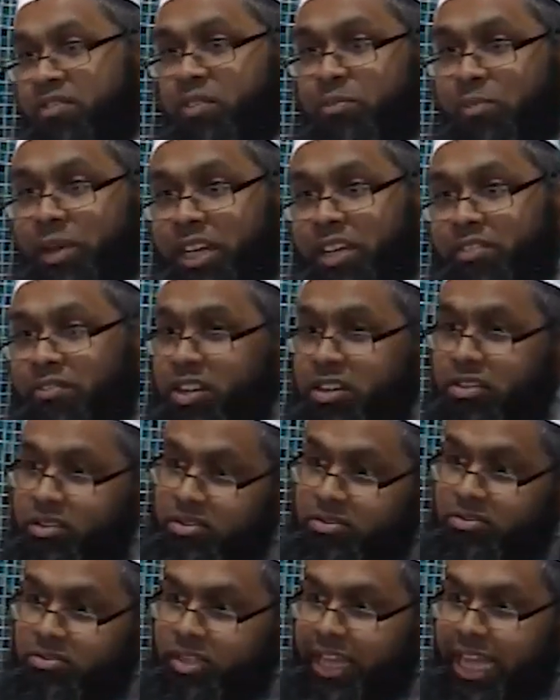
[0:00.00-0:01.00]
forbid, even
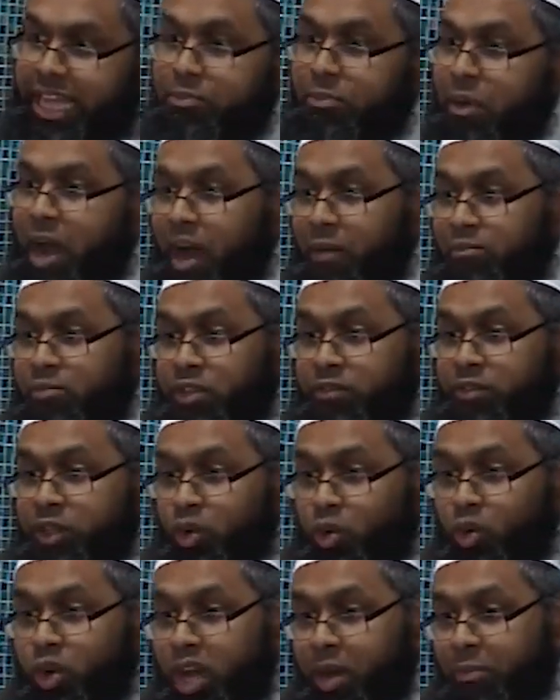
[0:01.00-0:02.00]
the imams, even the
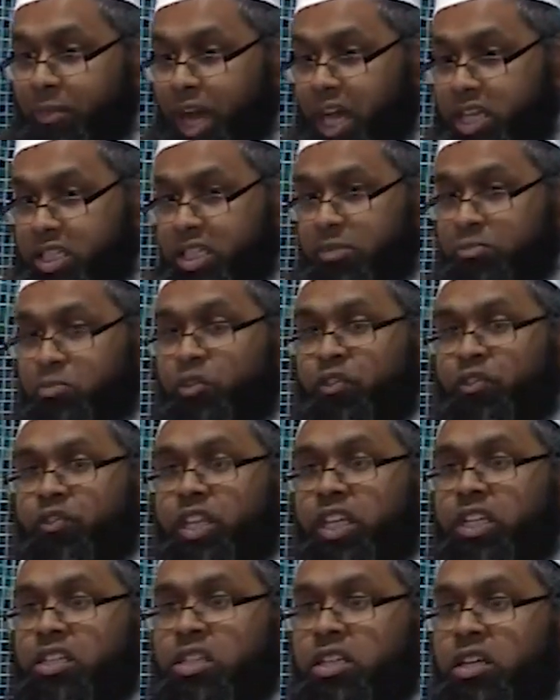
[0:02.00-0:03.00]
ulamas, the
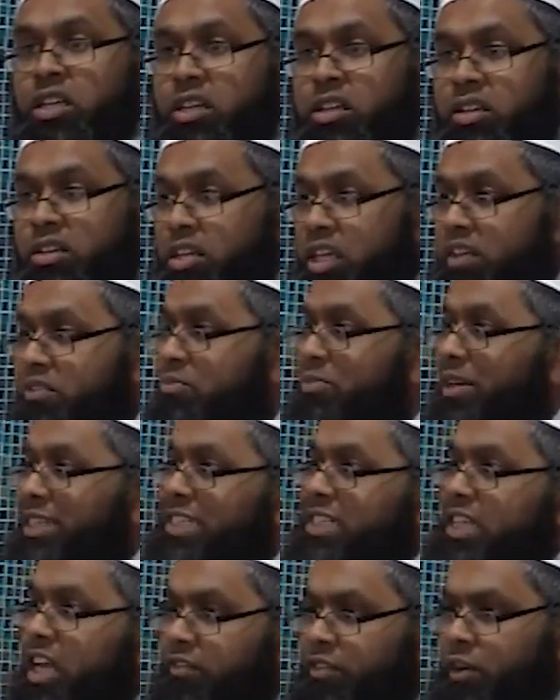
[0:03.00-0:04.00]
muftis, even
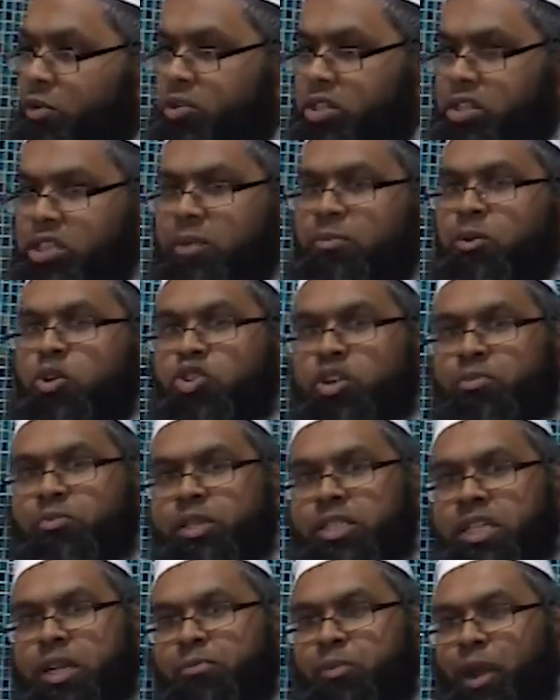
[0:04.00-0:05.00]
myself, I won't say I'm
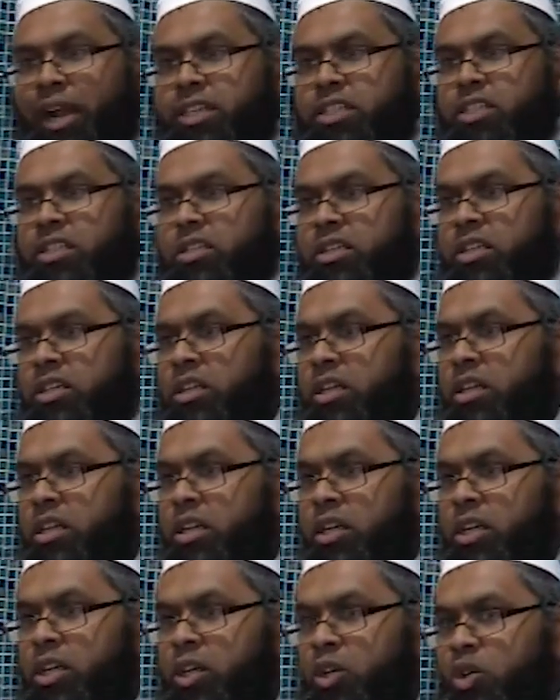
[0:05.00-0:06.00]
100% practicing.
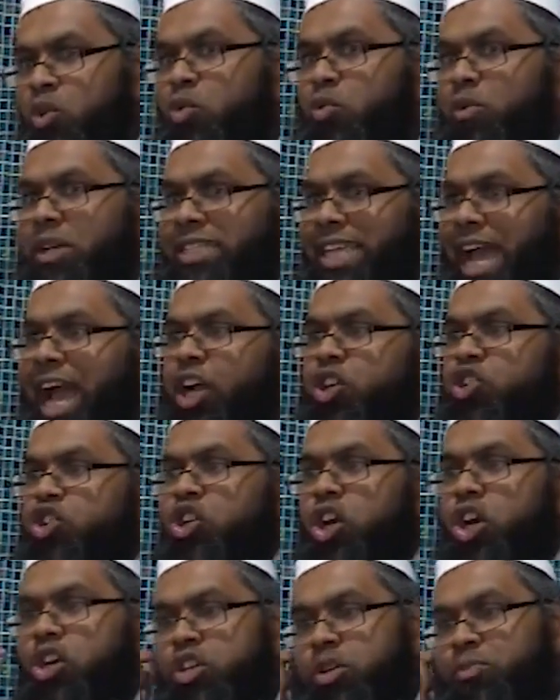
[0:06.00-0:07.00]
Who is
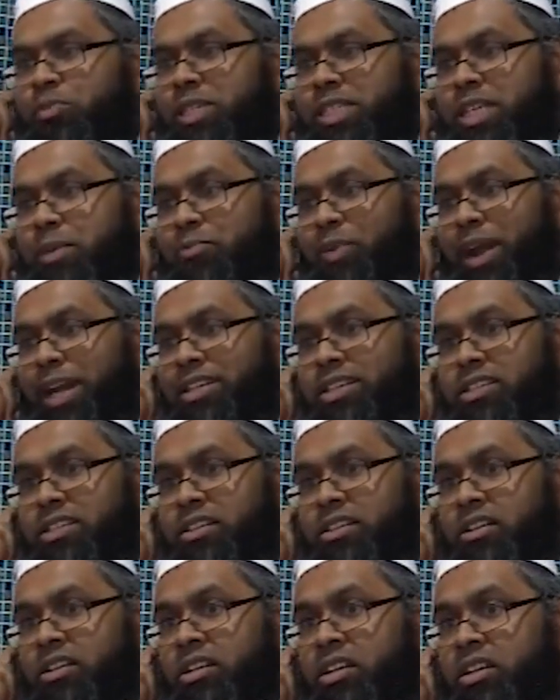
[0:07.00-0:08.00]
actually 100% practicing?
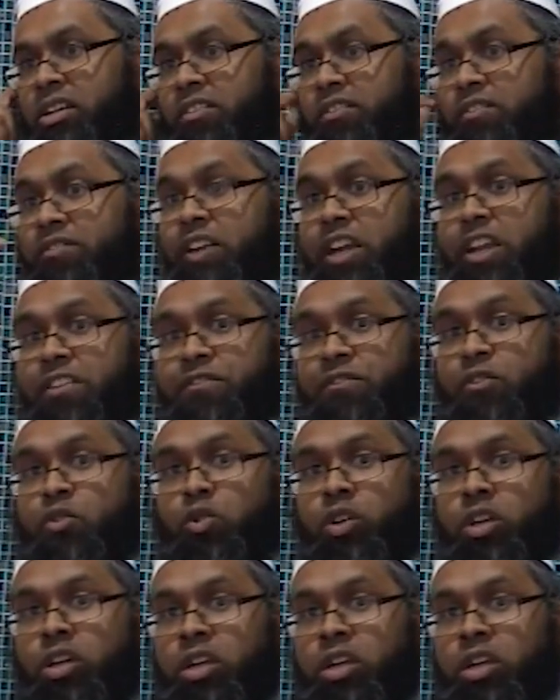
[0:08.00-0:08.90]
Very few.